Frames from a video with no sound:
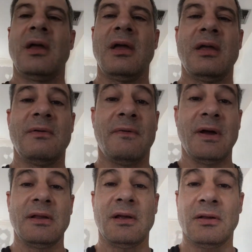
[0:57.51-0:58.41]
and
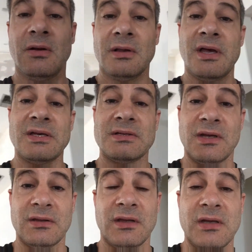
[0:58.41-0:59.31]
finally, at long
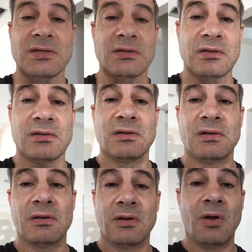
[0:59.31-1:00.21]
last, get the kitchen
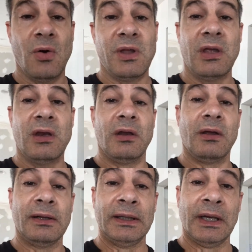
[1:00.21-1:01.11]
going in.
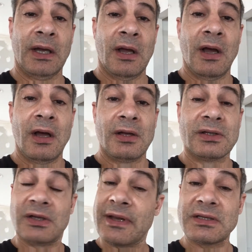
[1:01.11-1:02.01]

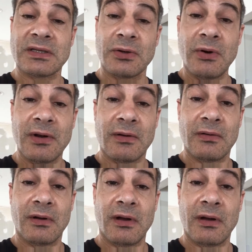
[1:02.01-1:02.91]
So that's the story
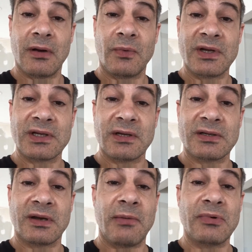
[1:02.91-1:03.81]
uh, on Wednesday,
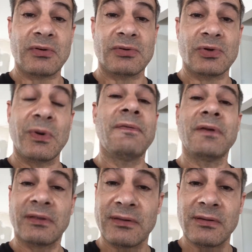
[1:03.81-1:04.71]
September
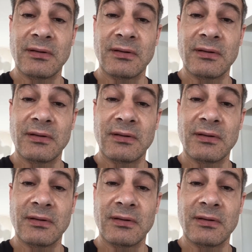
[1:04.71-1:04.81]
25th,